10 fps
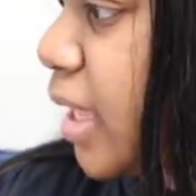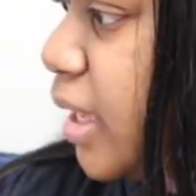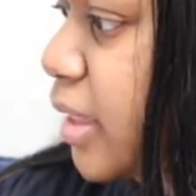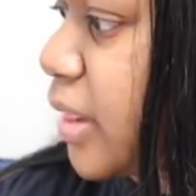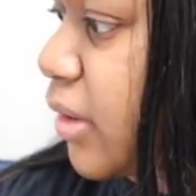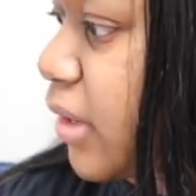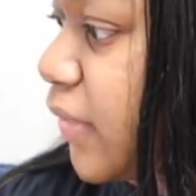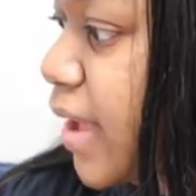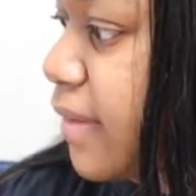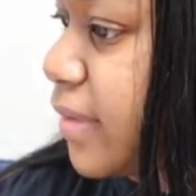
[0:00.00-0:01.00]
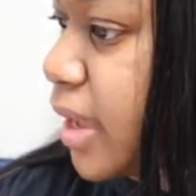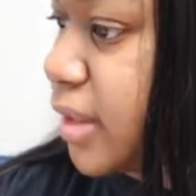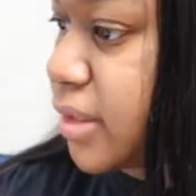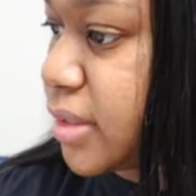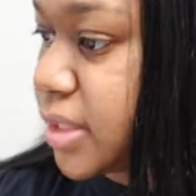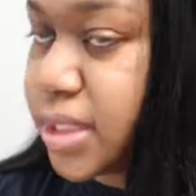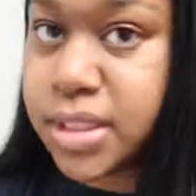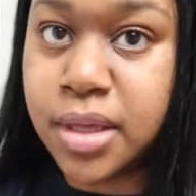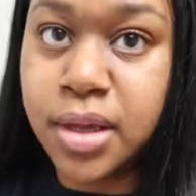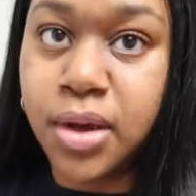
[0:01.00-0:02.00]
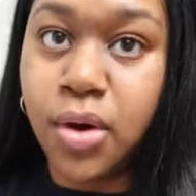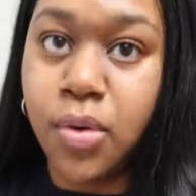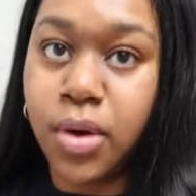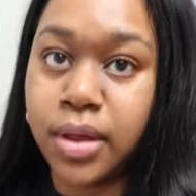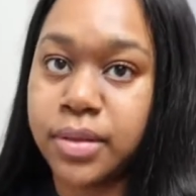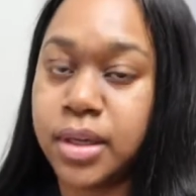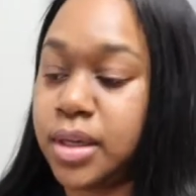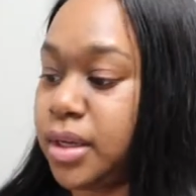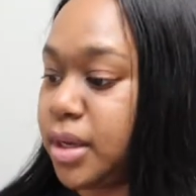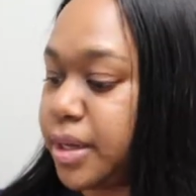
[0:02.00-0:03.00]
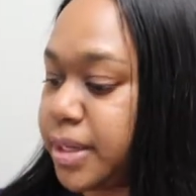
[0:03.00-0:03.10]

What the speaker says: like $35 on the